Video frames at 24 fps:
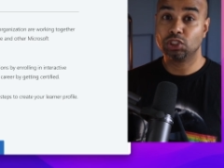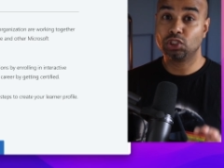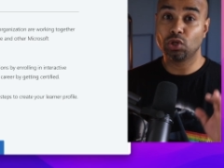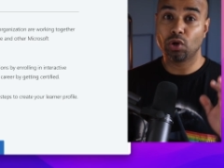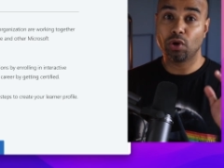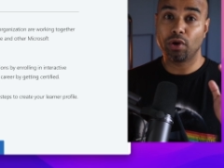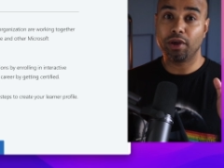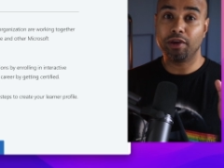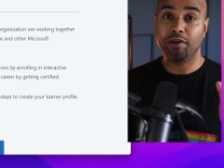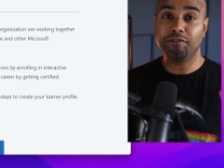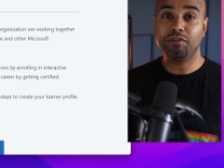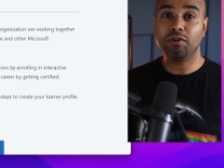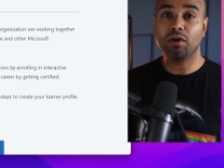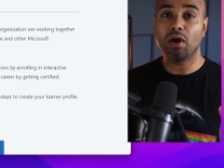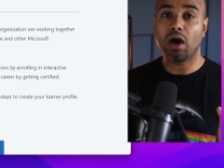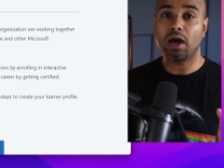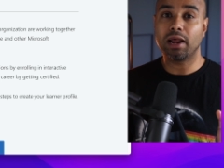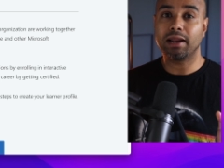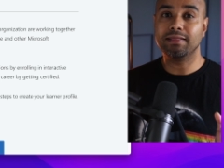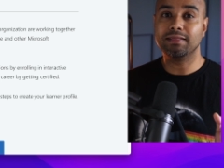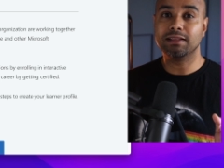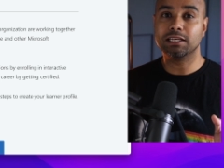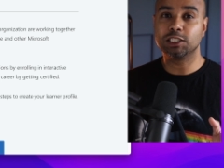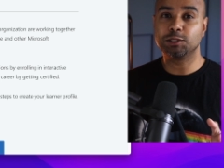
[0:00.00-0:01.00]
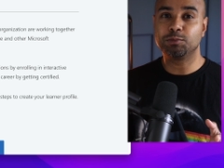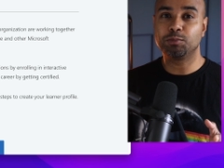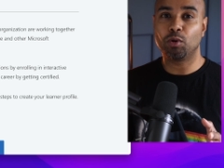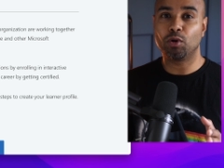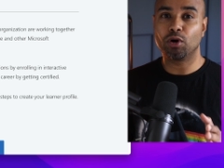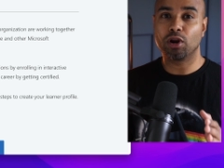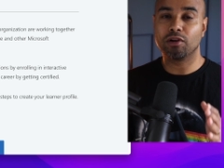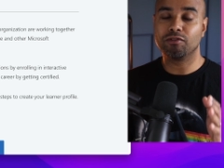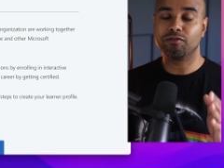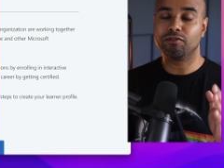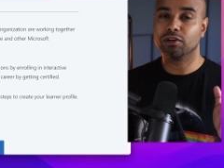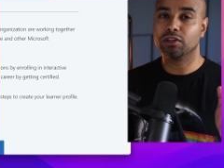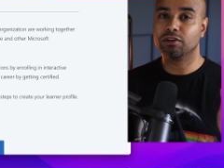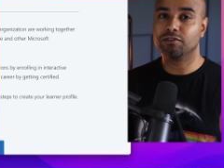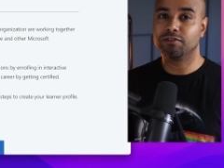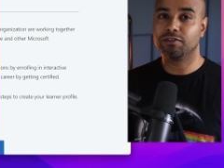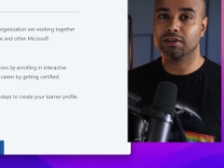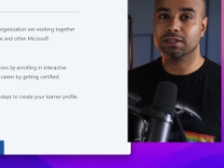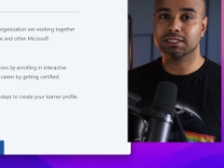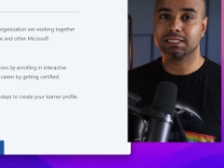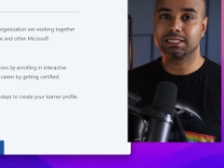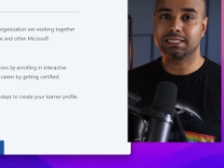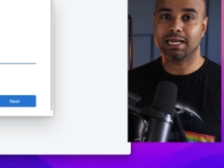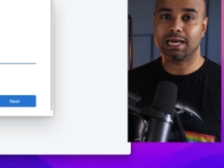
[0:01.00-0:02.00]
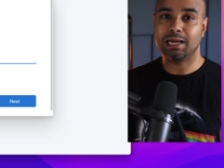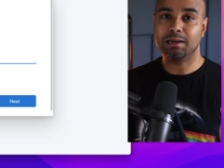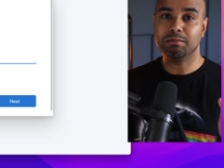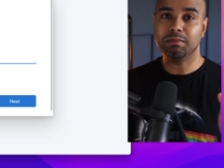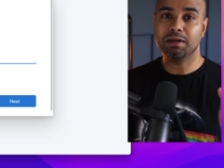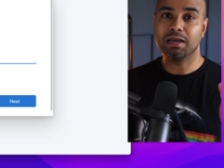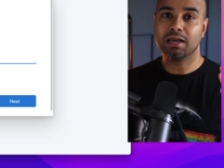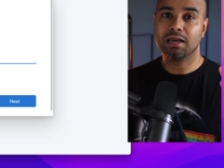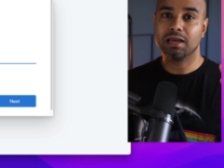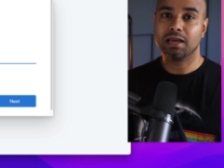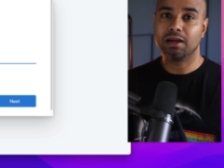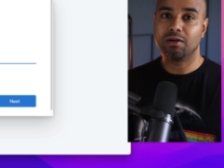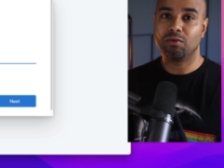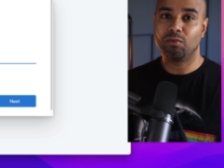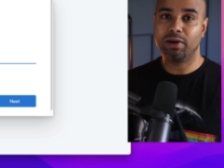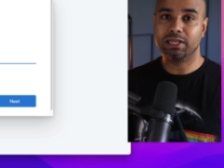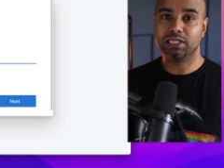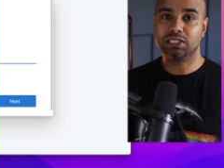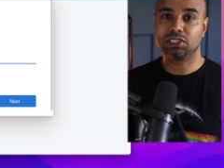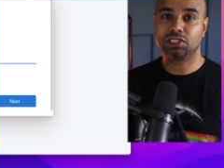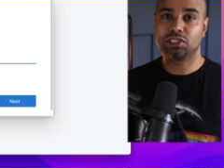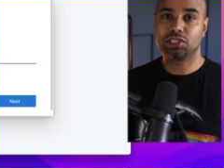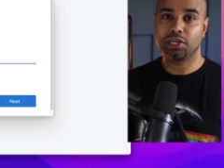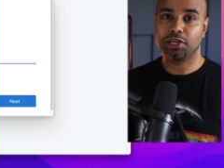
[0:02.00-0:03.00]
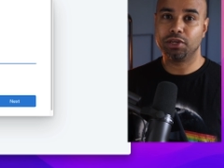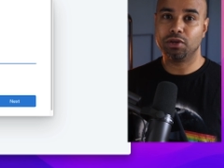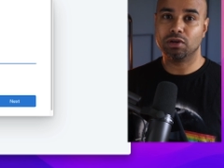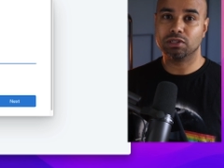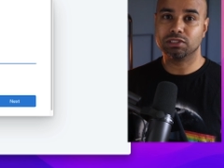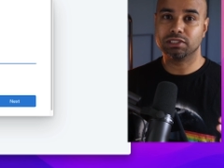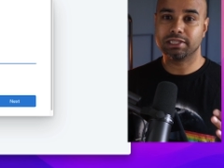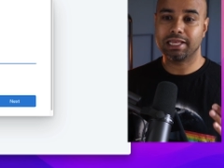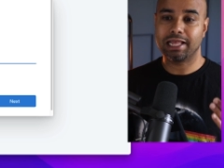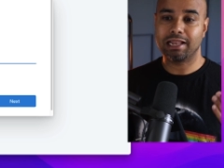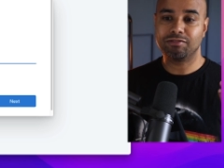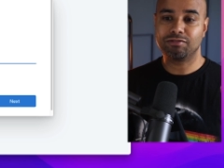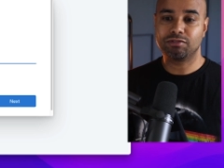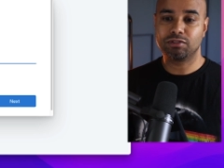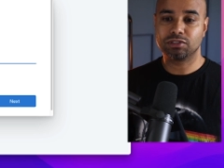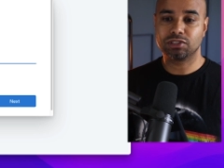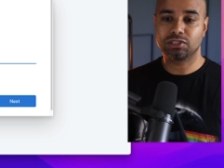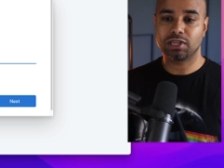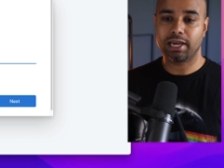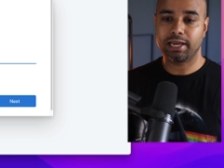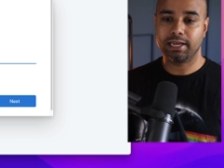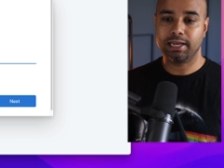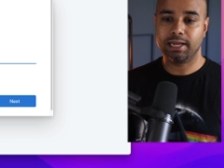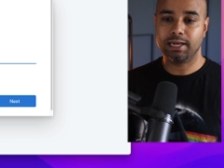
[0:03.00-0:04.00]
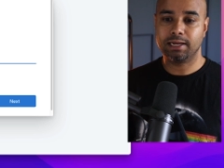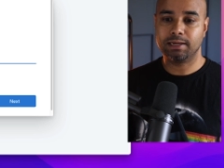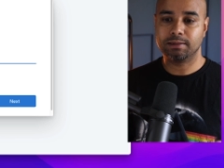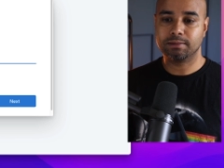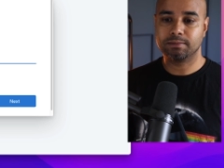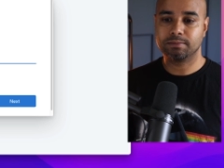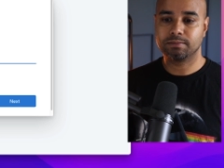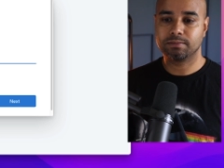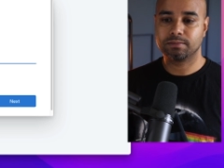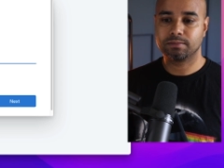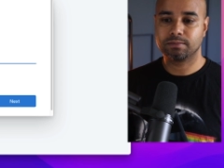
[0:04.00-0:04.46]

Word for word: So if you are in this portal for the first time, register yourself to sign in.